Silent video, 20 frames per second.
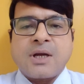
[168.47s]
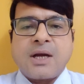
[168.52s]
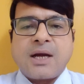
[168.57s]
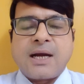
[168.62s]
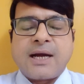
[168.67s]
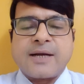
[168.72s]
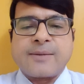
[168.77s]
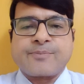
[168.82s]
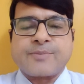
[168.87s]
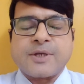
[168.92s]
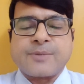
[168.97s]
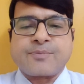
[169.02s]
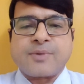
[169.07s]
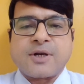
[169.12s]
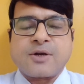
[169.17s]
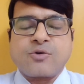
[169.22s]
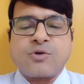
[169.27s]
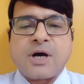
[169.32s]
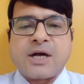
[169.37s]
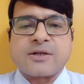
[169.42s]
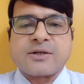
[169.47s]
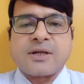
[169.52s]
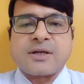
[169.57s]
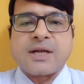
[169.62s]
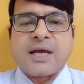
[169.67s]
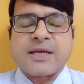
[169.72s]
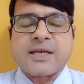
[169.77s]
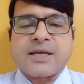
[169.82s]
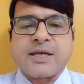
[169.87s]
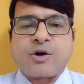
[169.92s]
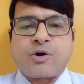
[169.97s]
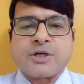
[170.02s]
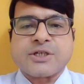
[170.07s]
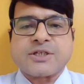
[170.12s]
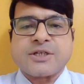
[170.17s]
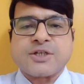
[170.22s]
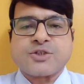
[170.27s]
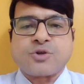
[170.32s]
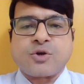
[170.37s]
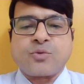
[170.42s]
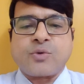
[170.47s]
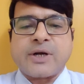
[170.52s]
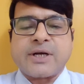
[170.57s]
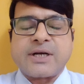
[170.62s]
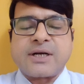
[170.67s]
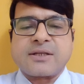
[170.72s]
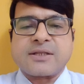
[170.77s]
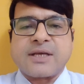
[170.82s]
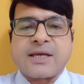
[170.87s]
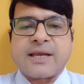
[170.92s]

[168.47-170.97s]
And people who are like cautious or worried,